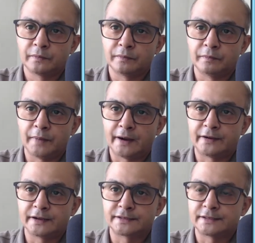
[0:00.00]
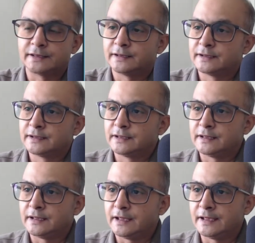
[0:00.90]
matrix
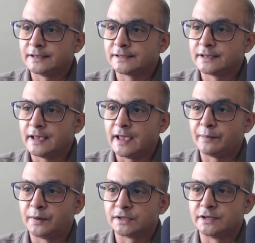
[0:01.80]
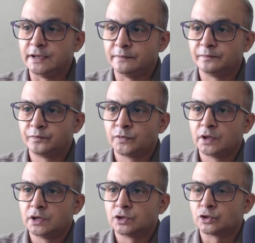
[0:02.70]
is A plus D.
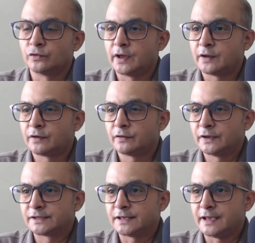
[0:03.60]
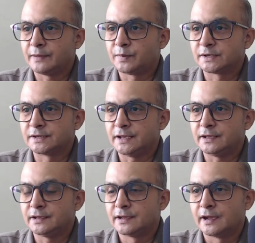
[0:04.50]
So wherever we see A plus
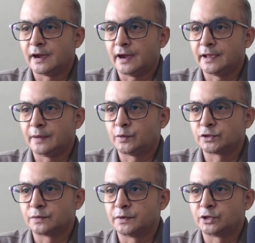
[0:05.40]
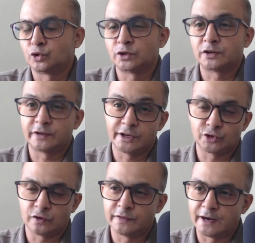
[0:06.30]
D, I have to substitute the
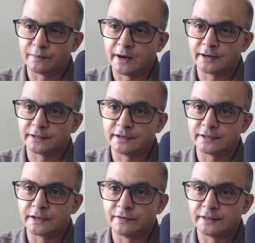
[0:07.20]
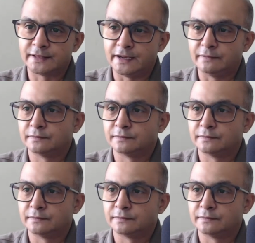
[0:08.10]
trace of that matrix that is given 3.